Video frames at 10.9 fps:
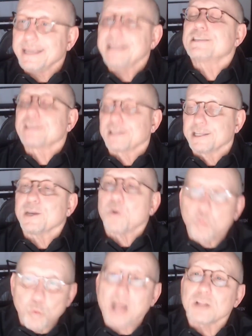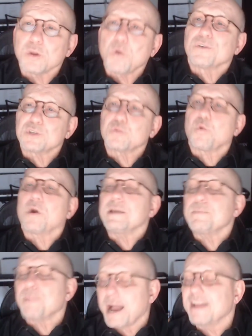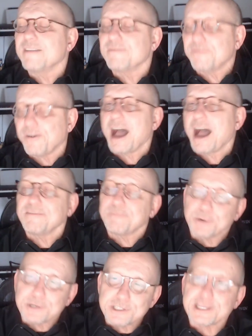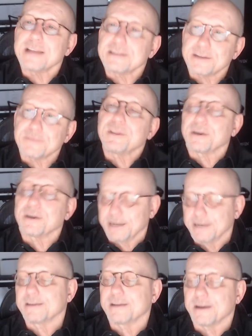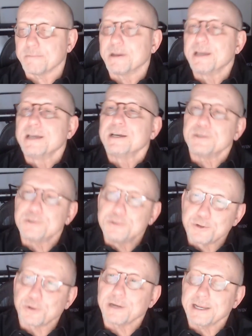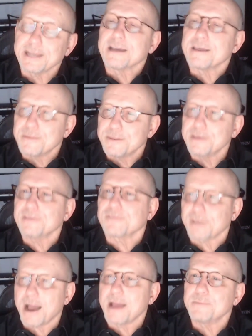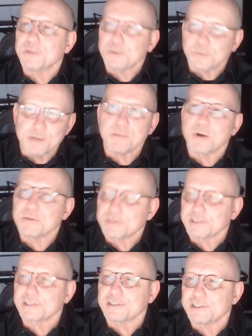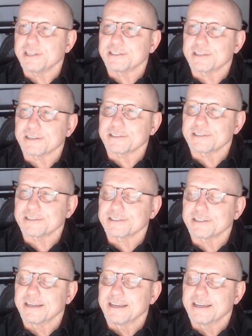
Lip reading: easily well over 25% of their income during this time between Moses and Jesus.